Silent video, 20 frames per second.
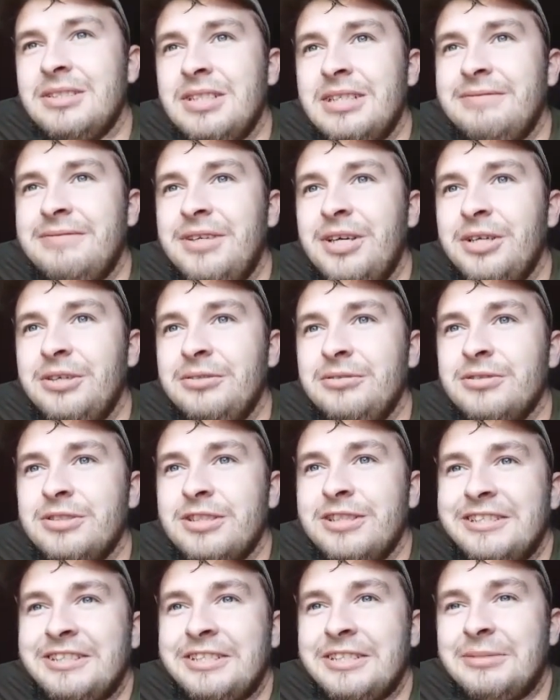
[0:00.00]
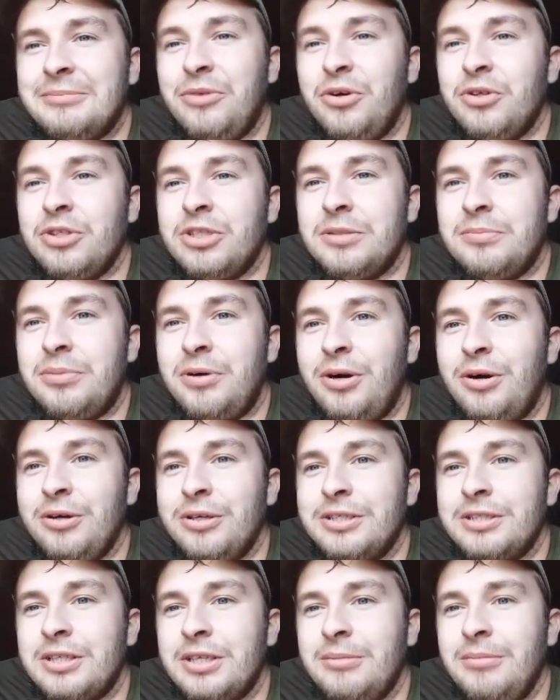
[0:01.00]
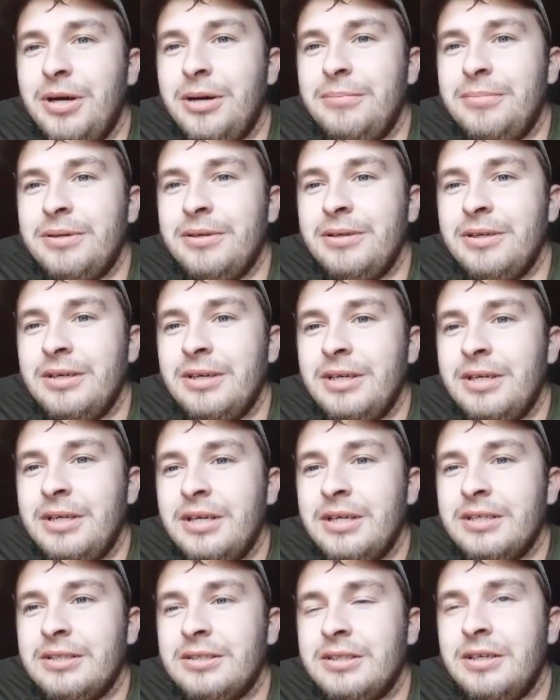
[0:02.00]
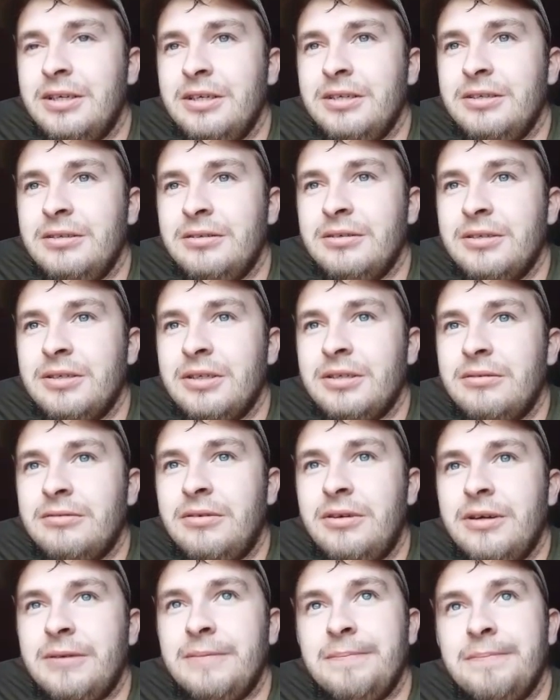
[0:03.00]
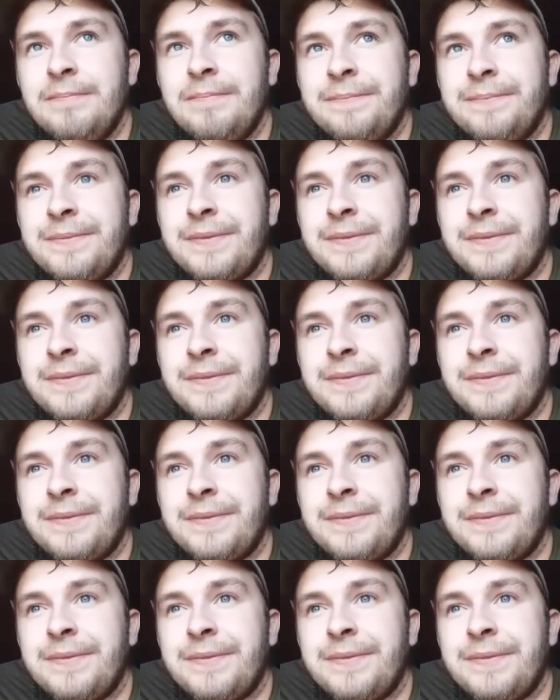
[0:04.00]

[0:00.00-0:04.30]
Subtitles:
you never know, something might surprise come up. So right,